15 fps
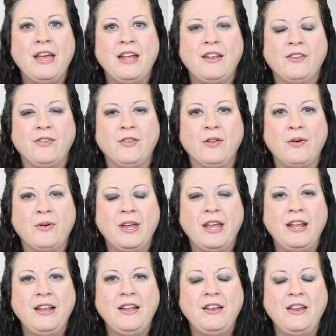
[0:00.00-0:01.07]
It is
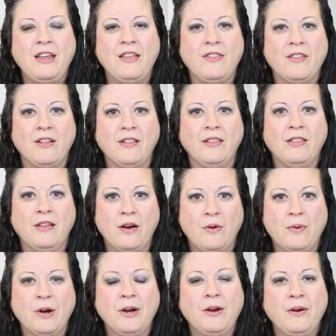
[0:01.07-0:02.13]
located in the
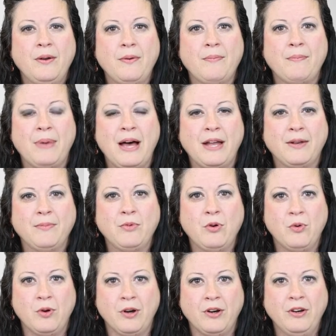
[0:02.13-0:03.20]
lower bottom
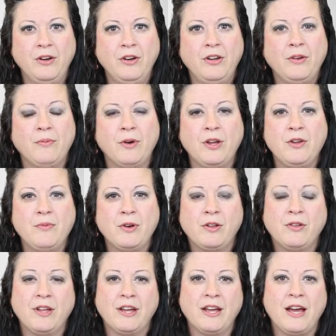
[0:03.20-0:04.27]
corner where you
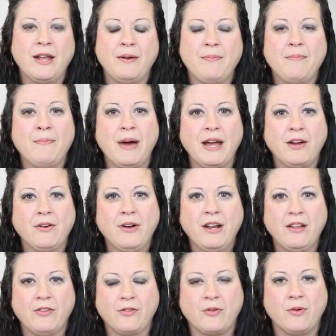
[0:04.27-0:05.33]
would click on My
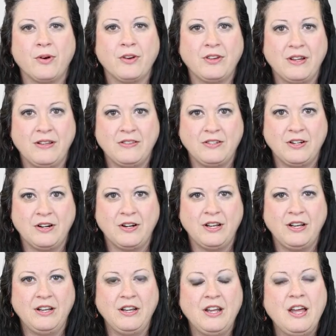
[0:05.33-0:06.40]
Credit Score to get
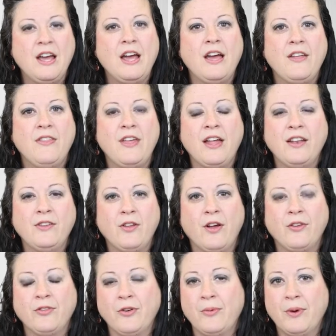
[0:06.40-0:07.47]
started. That is
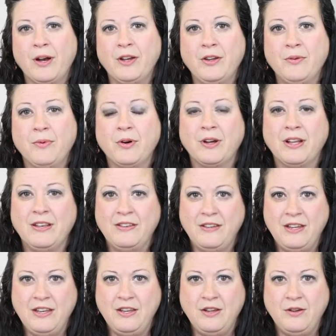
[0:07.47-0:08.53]
also where you will
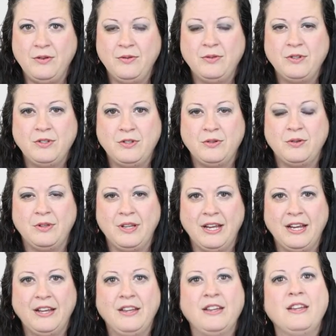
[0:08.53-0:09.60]
continue to
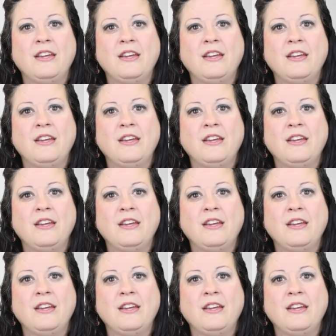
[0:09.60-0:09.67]
click